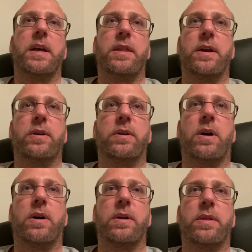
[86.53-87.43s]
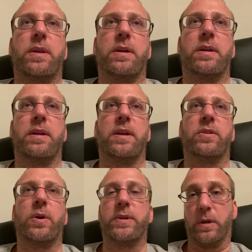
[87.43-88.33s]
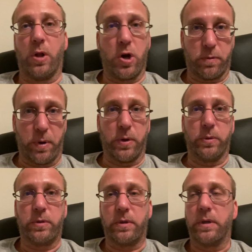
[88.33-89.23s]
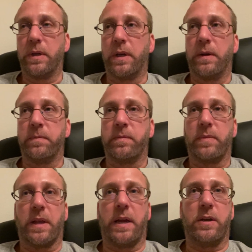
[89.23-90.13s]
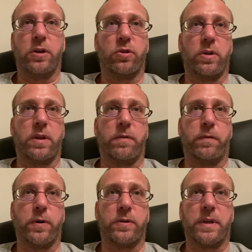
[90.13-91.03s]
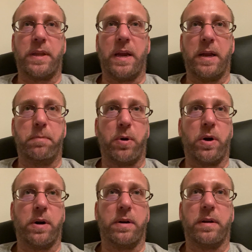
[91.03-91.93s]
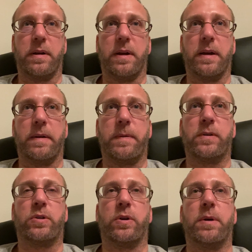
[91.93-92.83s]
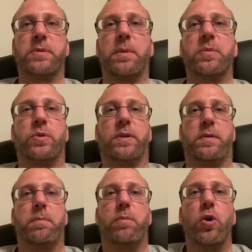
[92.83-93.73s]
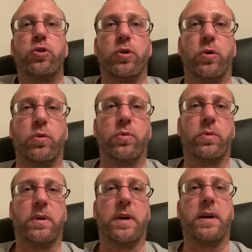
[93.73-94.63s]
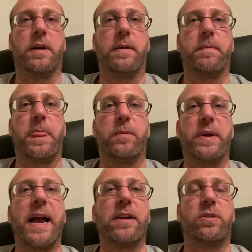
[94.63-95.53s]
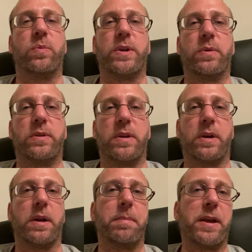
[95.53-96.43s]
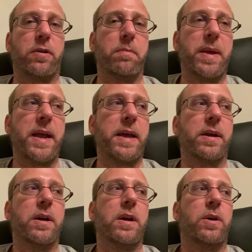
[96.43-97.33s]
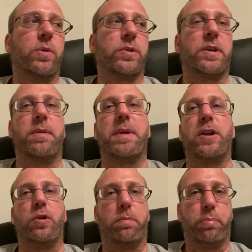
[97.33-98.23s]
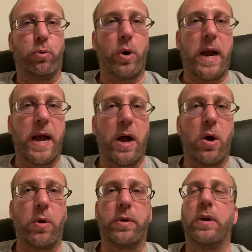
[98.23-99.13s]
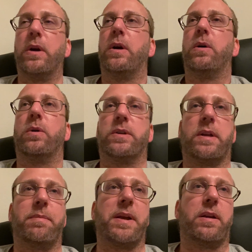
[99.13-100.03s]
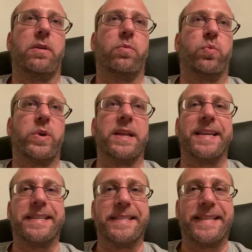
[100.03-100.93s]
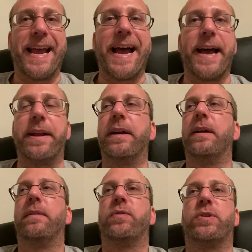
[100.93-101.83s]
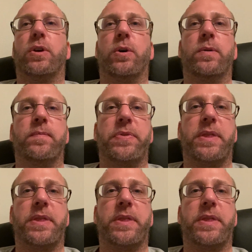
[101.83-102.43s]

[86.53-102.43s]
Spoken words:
it's always a long post, and usually the first and the end part stir up some sort of emotional reaction with you. It's either going to make you mad, or it's going to make you proud, or it's going to make you really sad. So